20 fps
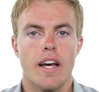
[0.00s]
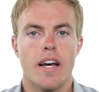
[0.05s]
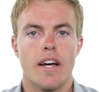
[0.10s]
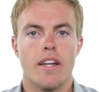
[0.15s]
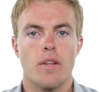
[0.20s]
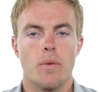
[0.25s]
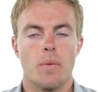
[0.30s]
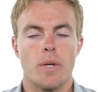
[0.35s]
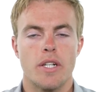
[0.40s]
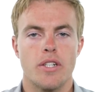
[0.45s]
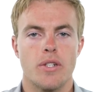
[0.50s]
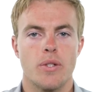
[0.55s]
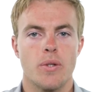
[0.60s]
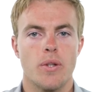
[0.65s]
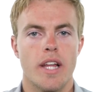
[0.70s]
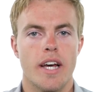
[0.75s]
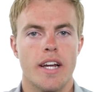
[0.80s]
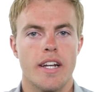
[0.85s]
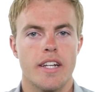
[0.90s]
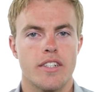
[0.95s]
The way to do
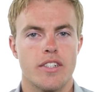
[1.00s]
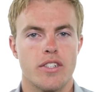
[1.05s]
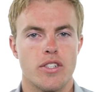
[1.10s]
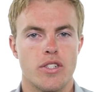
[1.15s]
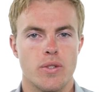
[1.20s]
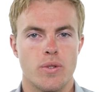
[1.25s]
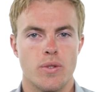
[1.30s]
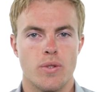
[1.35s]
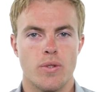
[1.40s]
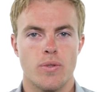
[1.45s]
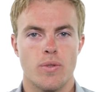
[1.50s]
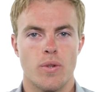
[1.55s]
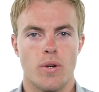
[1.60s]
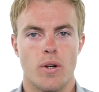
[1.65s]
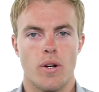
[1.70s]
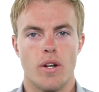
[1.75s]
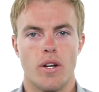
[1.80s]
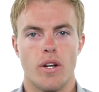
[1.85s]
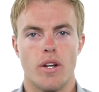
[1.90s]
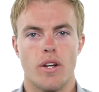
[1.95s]
that is to
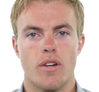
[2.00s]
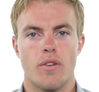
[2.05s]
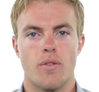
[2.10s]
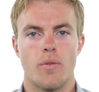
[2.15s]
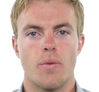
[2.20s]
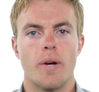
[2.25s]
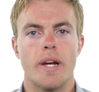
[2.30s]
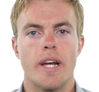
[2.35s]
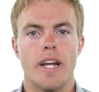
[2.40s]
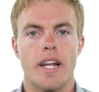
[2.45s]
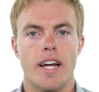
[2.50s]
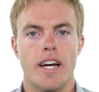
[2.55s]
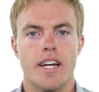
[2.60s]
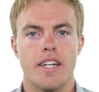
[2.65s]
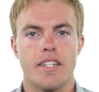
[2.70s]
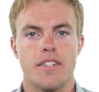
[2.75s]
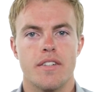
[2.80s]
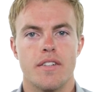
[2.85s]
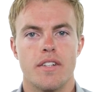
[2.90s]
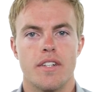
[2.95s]

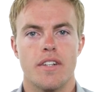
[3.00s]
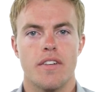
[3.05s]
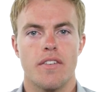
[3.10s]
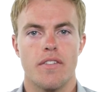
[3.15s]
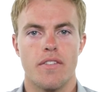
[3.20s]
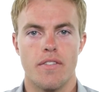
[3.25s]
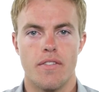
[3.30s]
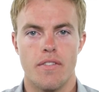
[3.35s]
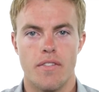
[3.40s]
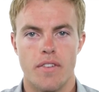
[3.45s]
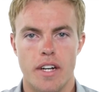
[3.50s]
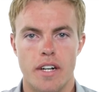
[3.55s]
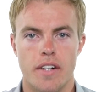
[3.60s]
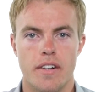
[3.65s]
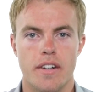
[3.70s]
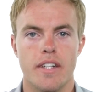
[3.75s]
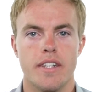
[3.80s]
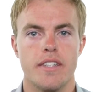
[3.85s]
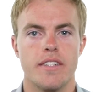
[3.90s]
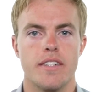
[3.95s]
realize
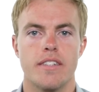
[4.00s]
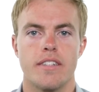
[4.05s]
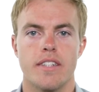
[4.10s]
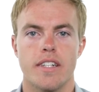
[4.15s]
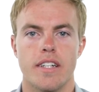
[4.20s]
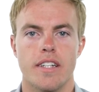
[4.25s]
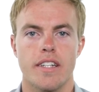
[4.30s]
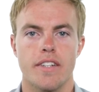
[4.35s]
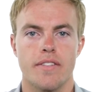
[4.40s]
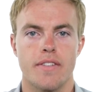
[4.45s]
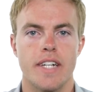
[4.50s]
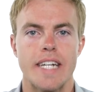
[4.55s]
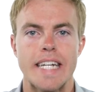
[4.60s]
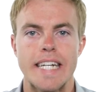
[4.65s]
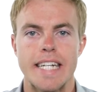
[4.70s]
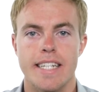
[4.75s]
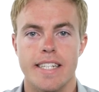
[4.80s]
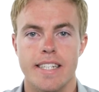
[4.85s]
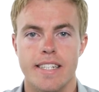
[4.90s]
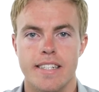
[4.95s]
very succinctly, very
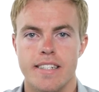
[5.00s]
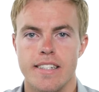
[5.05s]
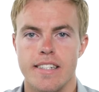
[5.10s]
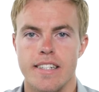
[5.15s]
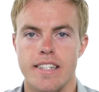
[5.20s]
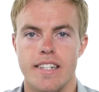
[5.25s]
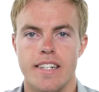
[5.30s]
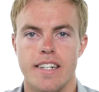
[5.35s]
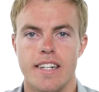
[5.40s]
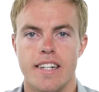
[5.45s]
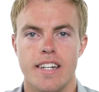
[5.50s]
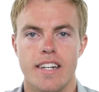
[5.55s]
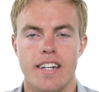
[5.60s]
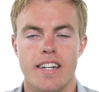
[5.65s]
clearly